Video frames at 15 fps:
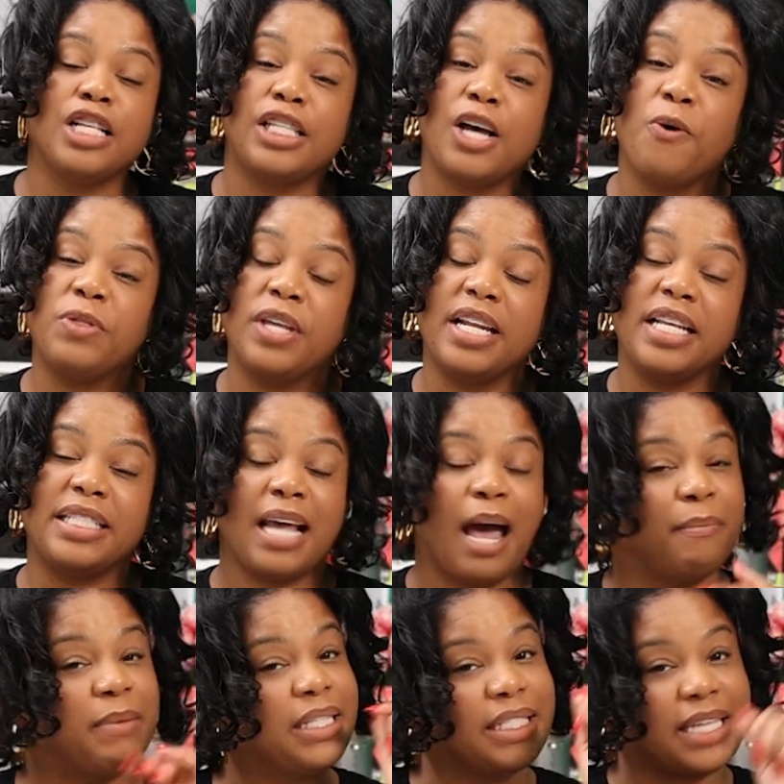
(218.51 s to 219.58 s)
So then it's
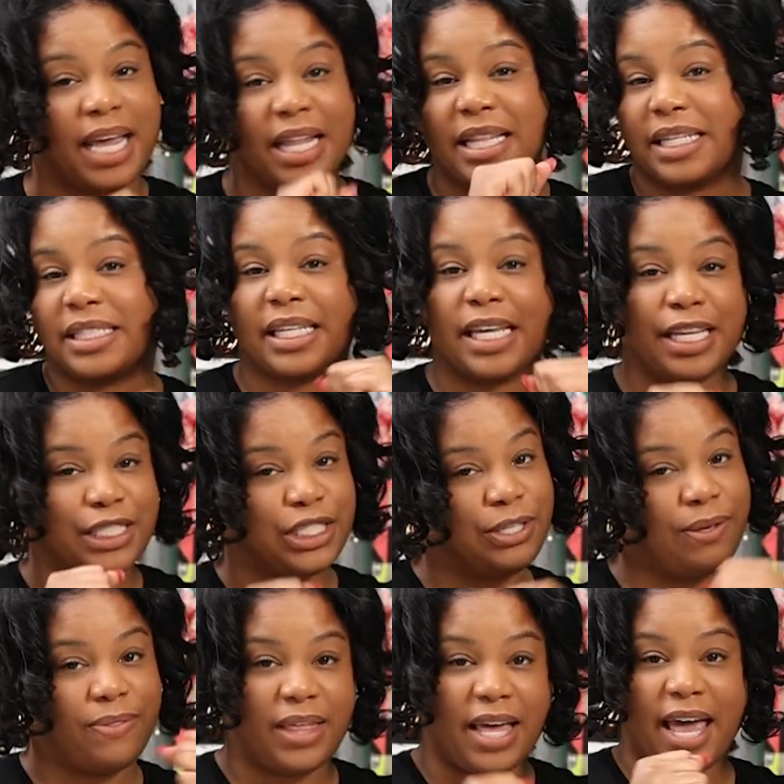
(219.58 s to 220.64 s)
time to take this
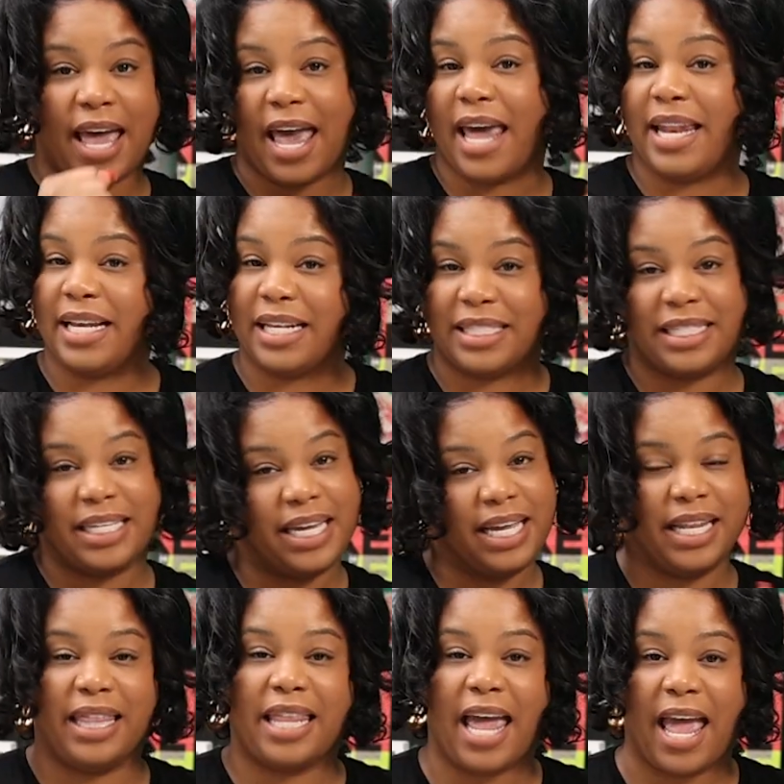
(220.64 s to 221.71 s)
into the
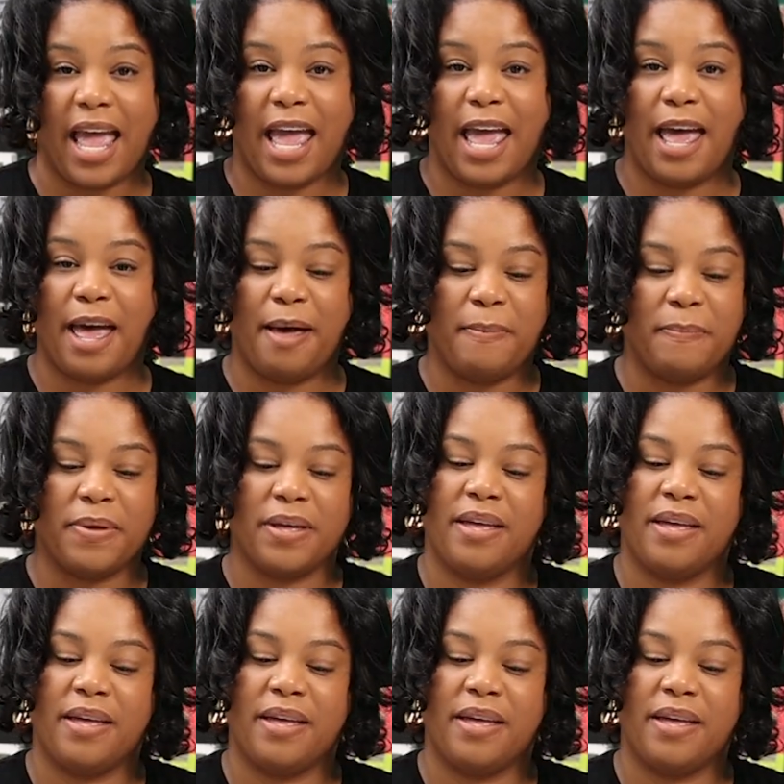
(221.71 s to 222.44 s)
editing lab.